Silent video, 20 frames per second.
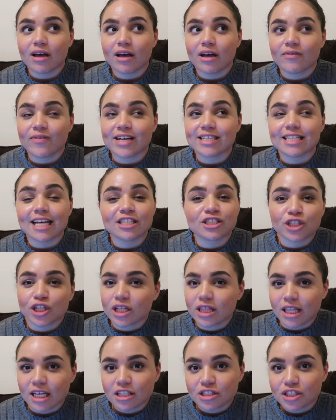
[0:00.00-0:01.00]
if I say certain
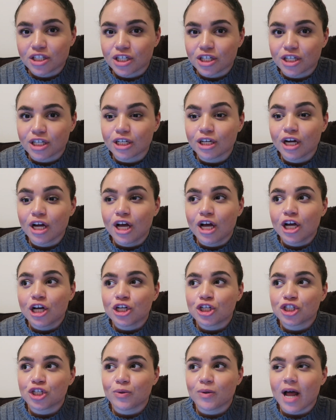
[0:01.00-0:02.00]
things to her,
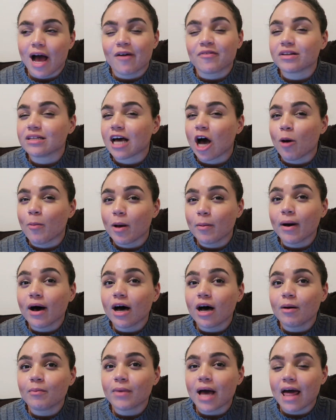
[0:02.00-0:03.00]
she would have to tell my mom.